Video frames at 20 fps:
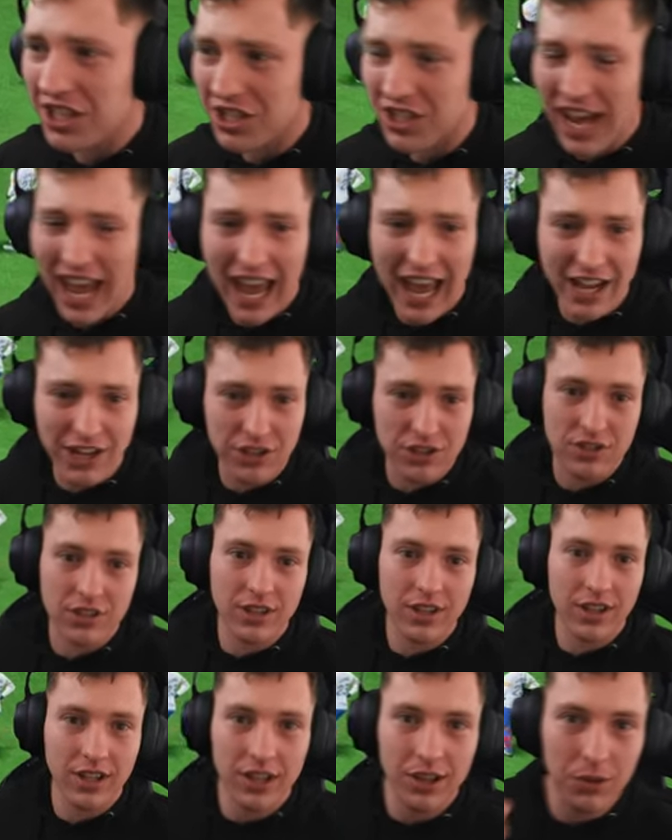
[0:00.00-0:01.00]
as it
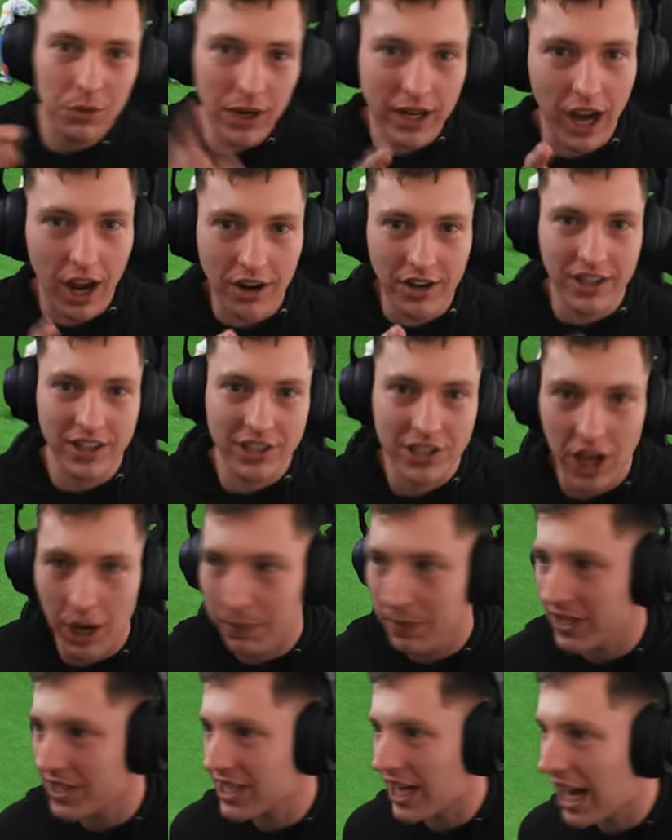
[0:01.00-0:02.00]
stands, we're going to the
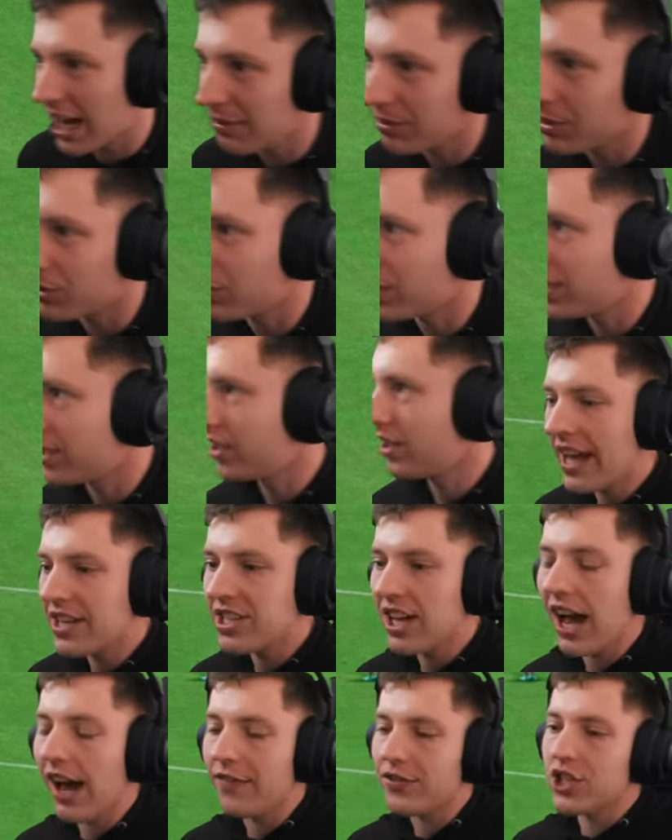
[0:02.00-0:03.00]
top of the table. And
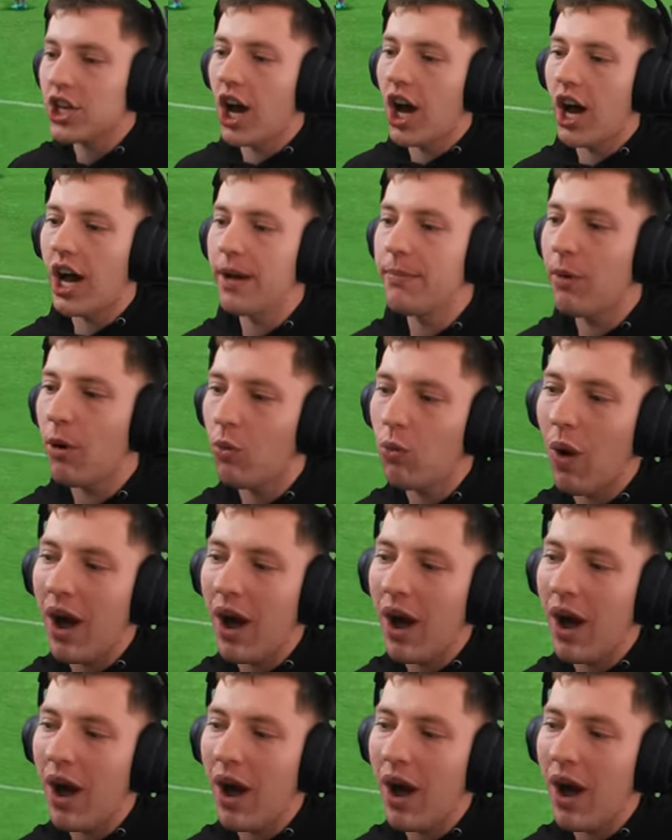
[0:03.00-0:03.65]
that's halftime.